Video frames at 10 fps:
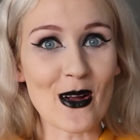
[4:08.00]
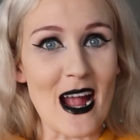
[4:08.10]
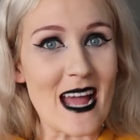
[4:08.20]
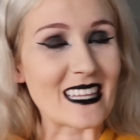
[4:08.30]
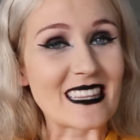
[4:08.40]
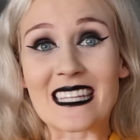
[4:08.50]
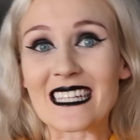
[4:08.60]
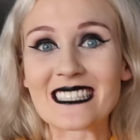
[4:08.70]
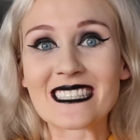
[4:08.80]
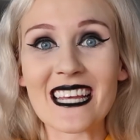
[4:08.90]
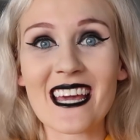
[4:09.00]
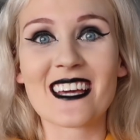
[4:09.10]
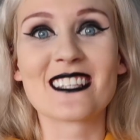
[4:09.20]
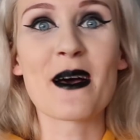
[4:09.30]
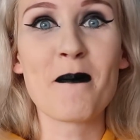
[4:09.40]
all right this
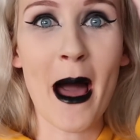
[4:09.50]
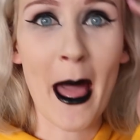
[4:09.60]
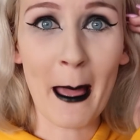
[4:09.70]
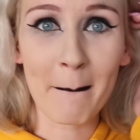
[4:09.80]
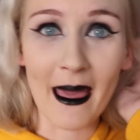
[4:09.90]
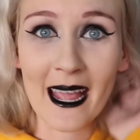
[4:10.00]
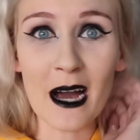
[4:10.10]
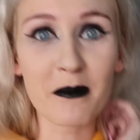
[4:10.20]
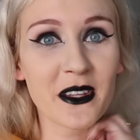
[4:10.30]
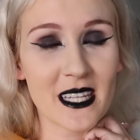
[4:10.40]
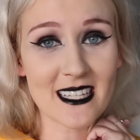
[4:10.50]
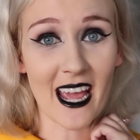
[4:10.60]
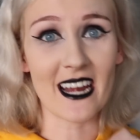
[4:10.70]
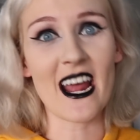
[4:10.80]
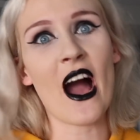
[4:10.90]
is my makeup for the
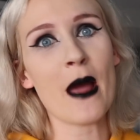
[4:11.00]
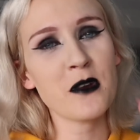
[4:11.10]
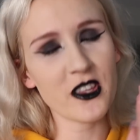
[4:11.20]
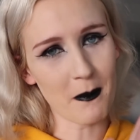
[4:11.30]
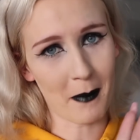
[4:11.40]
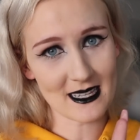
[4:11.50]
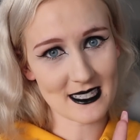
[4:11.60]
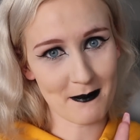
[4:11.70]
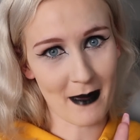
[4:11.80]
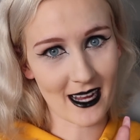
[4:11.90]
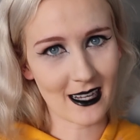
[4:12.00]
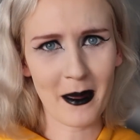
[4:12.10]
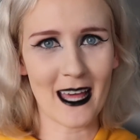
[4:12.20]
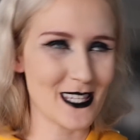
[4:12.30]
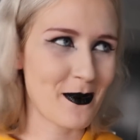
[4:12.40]
day. Now, I'm not the best at
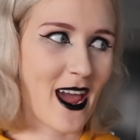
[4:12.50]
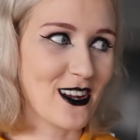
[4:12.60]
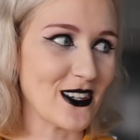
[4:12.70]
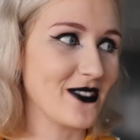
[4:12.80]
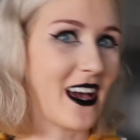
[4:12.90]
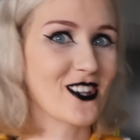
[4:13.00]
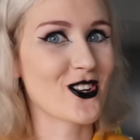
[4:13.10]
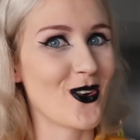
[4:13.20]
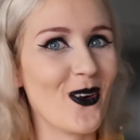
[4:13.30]
makeup, hence why I do fashion